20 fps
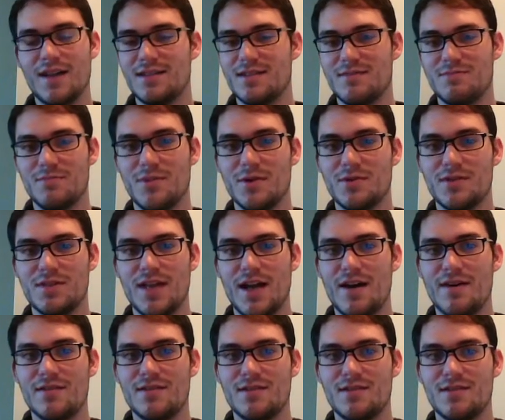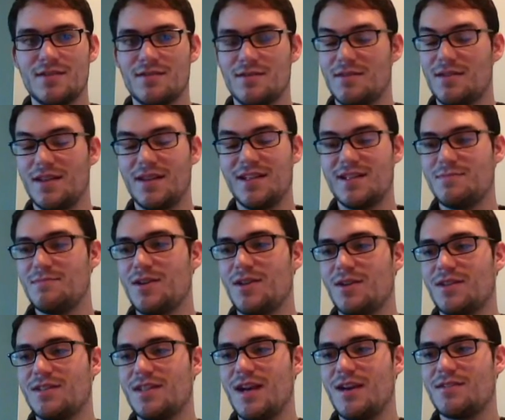most stouts, or at least
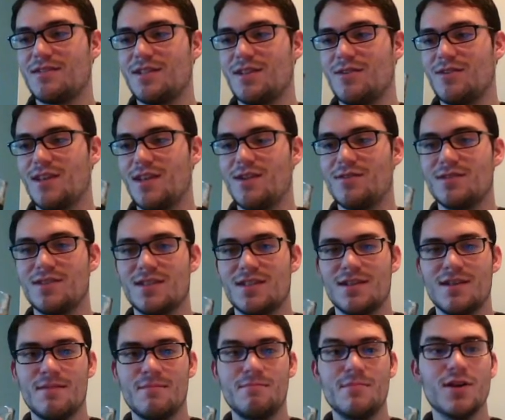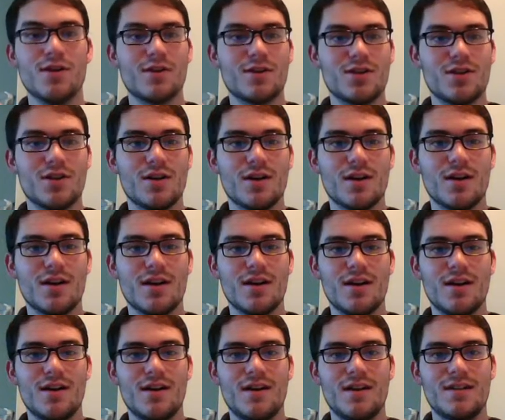milk stouts do. They use milk
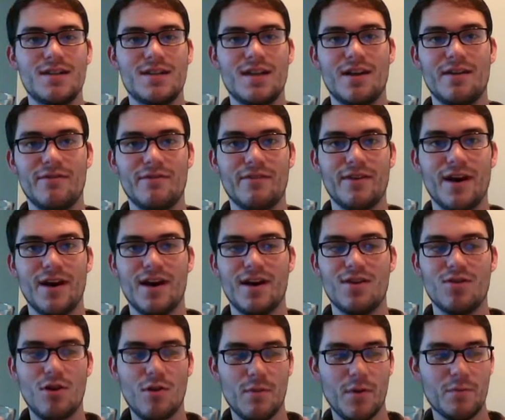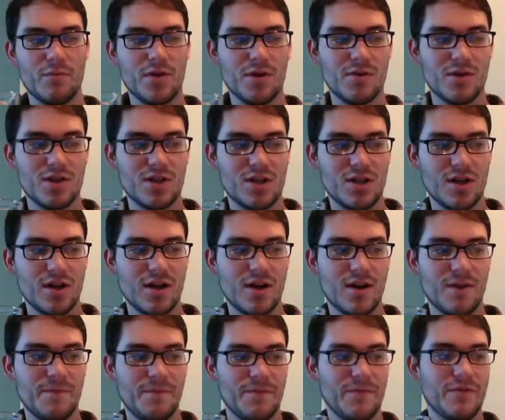sugar instead of normal brewer's
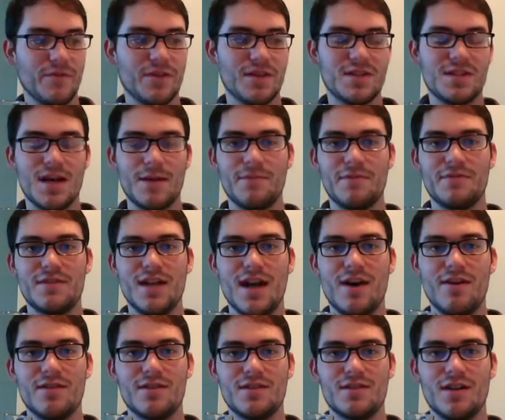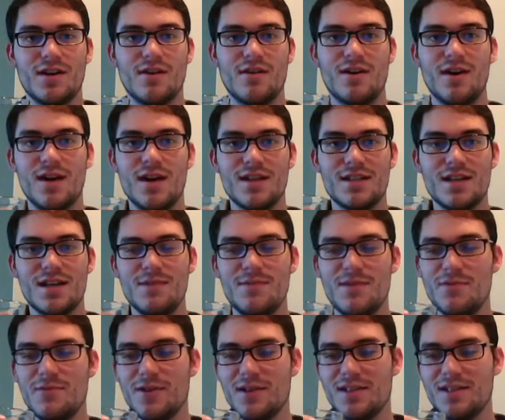sugar for this type of stout, so it's going to be
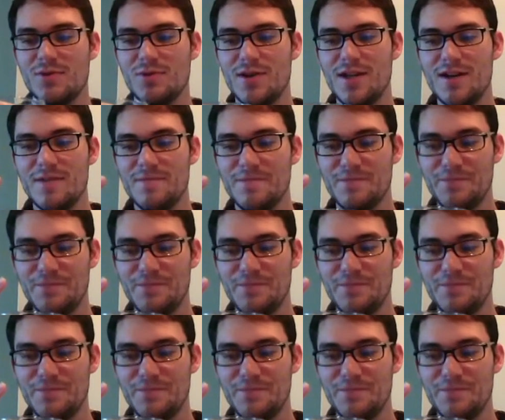really sweet.